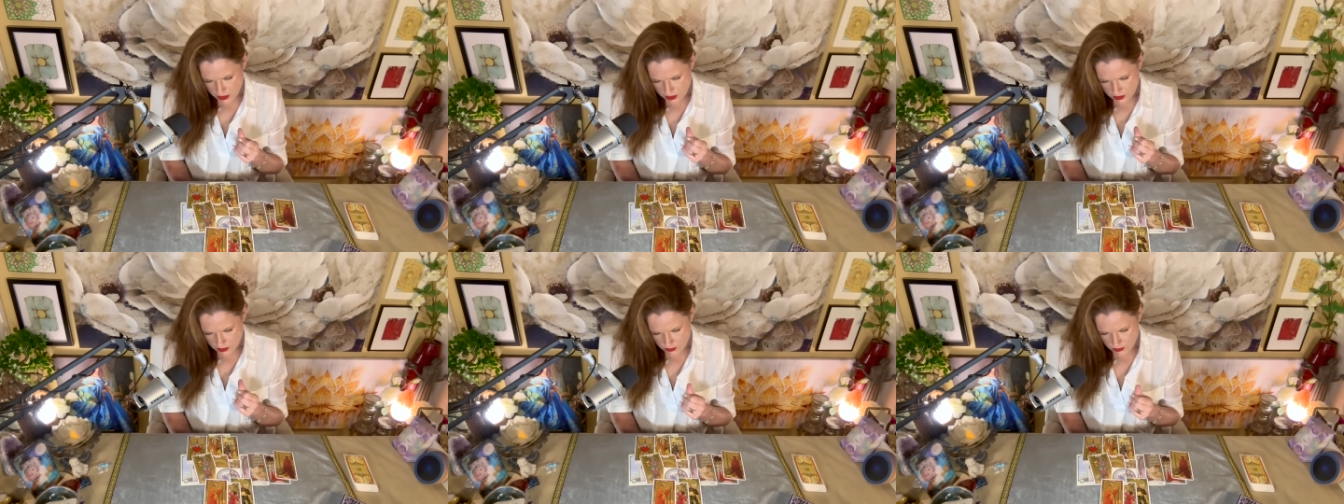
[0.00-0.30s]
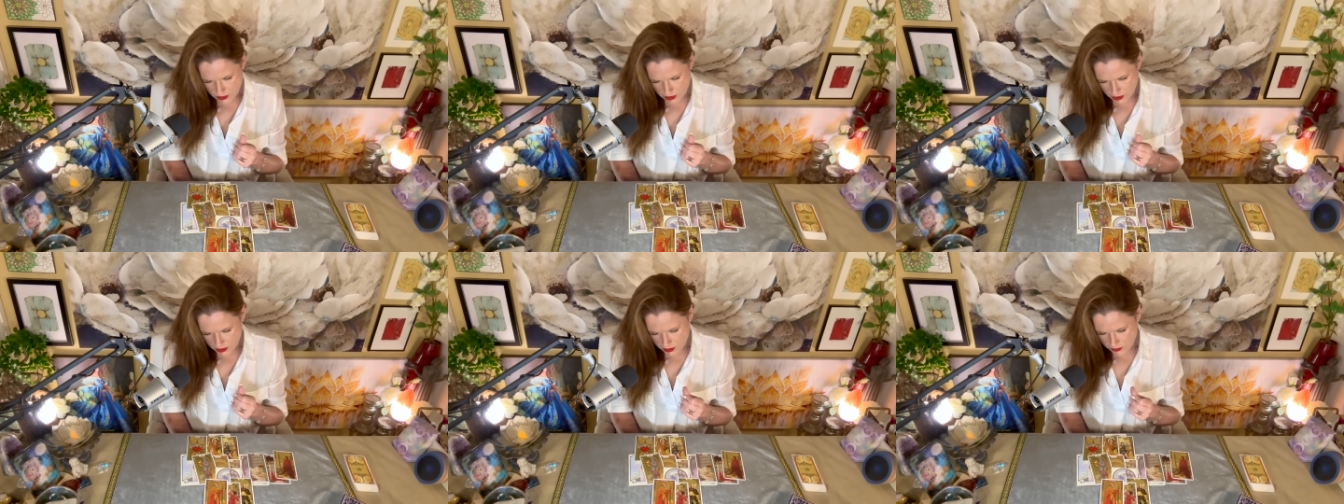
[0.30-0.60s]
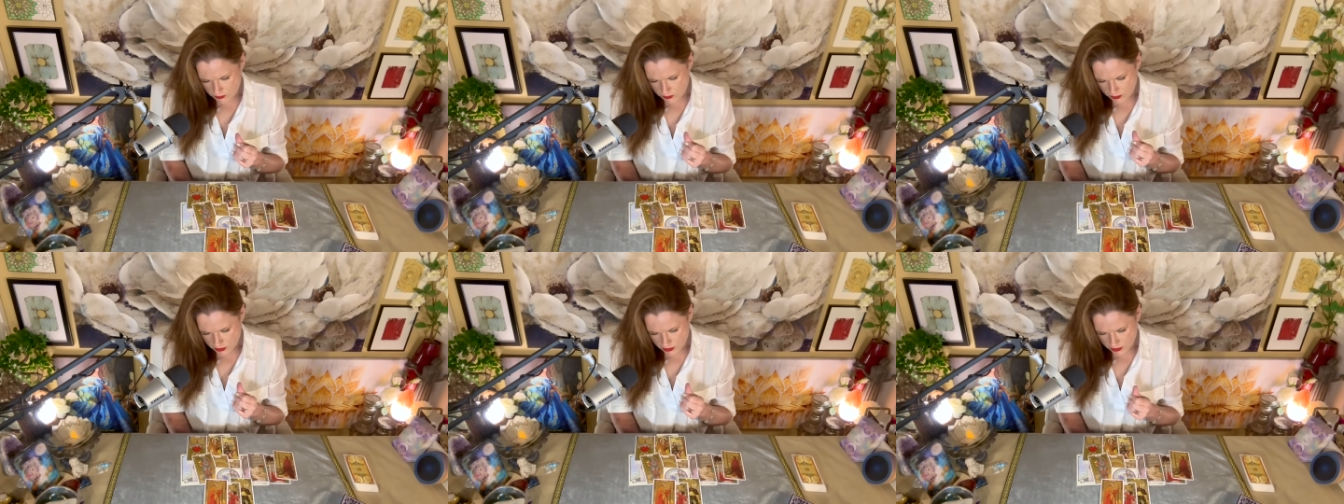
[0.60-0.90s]
You
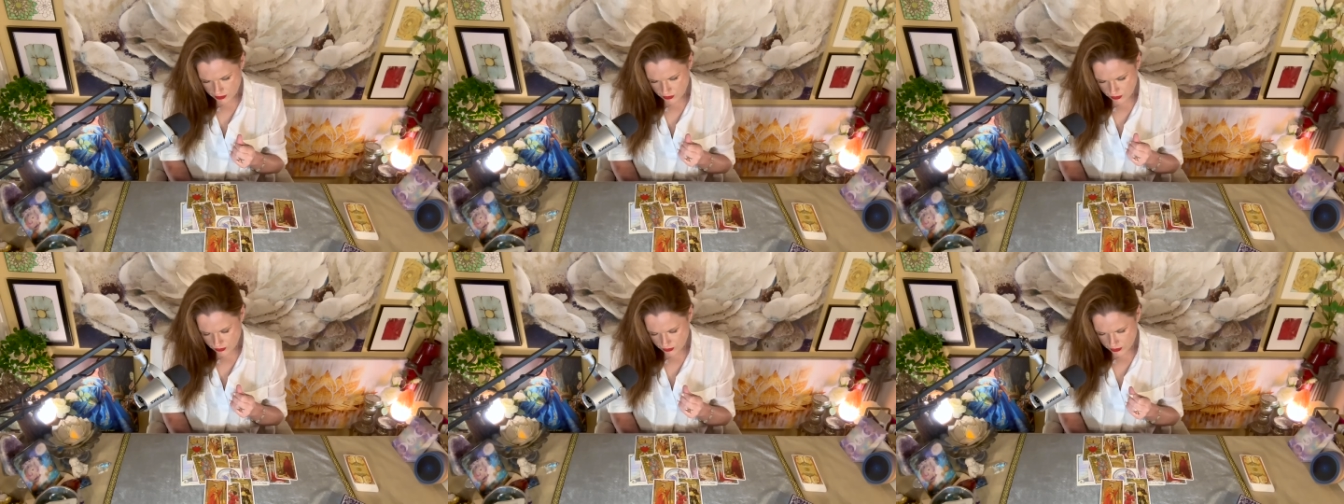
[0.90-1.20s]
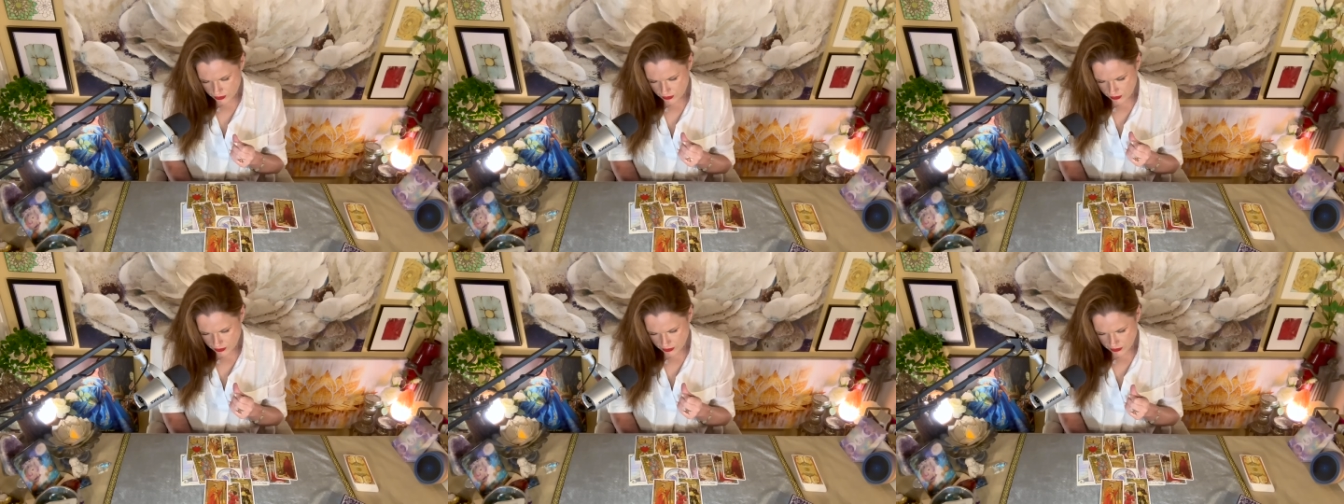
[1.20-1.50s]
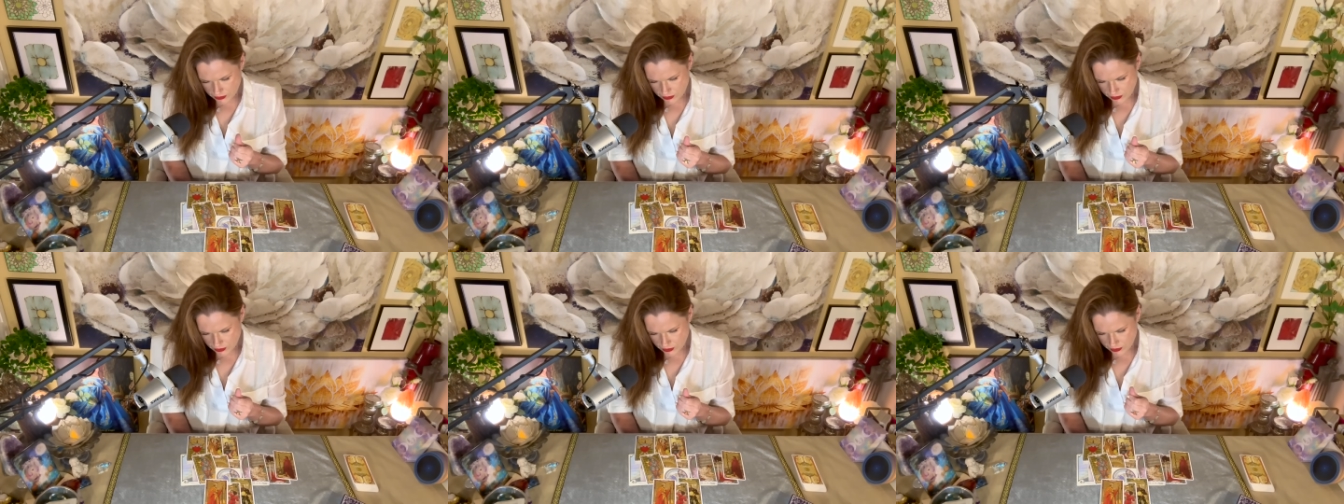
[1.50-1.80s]
have a natural
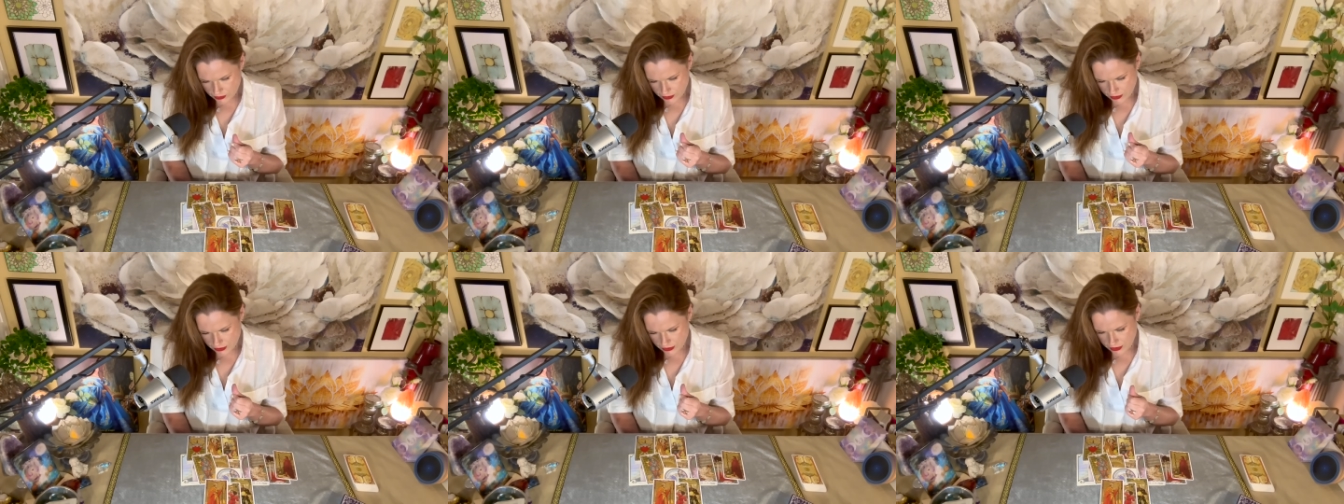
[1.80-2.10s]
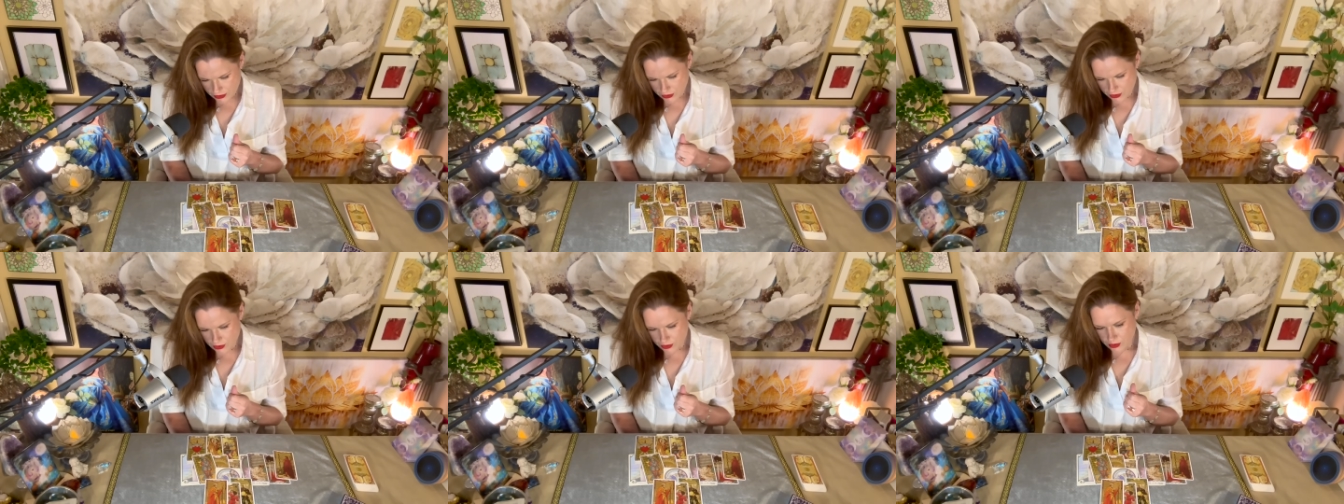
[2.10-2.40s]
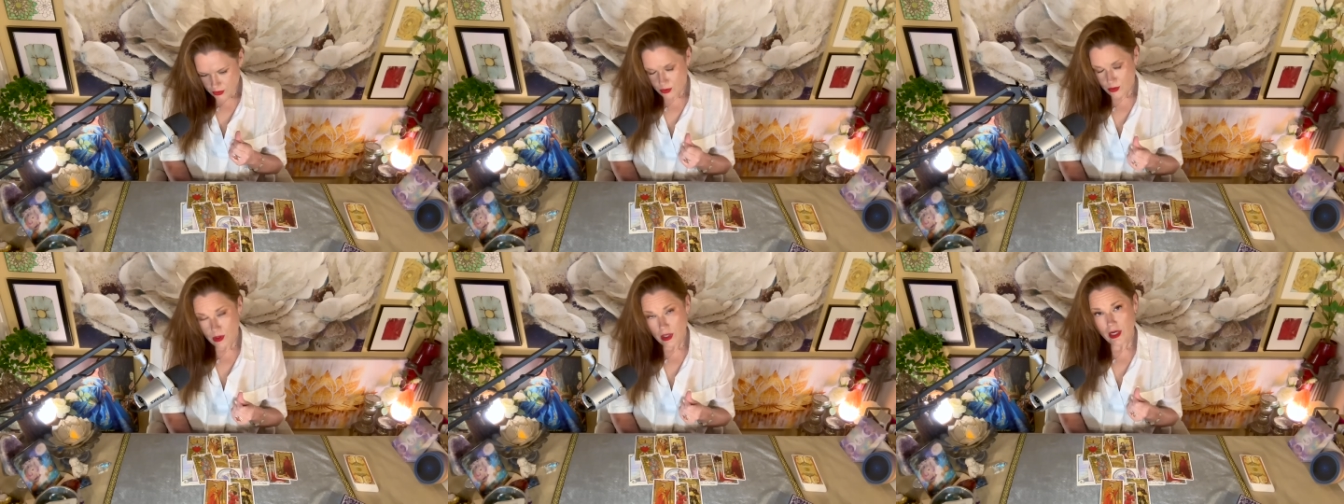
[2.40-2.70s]
strength in you that says you
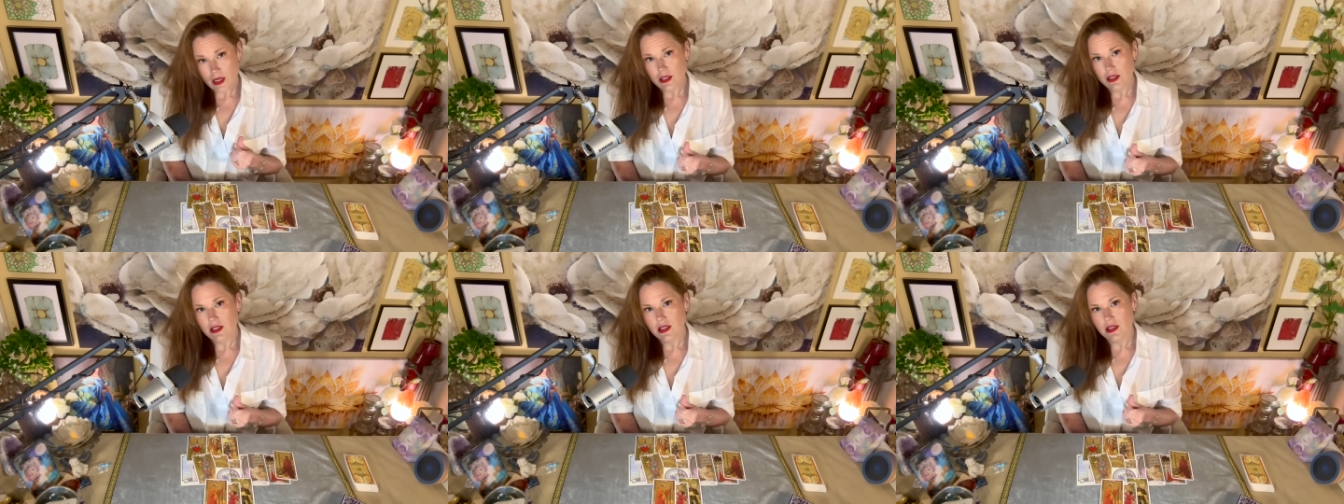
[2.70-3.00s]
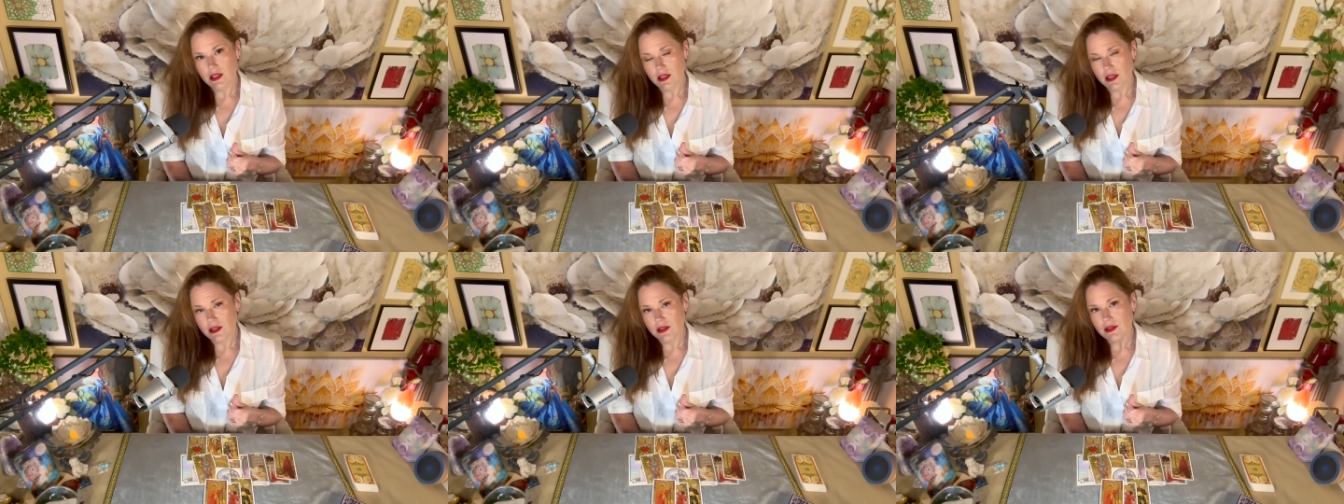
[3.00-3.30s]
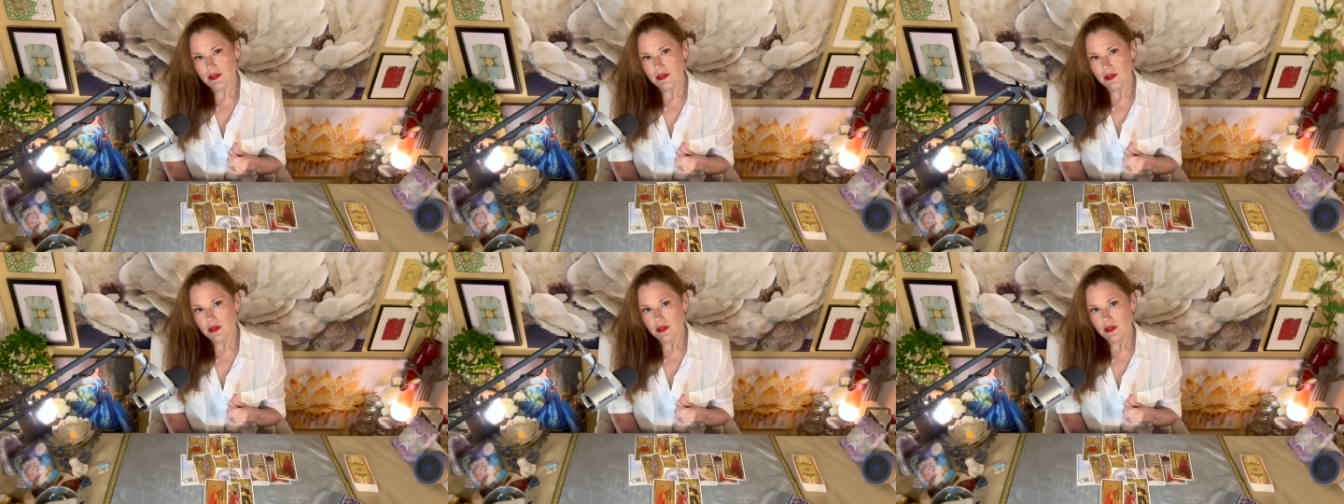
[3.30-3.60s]
know how to connect.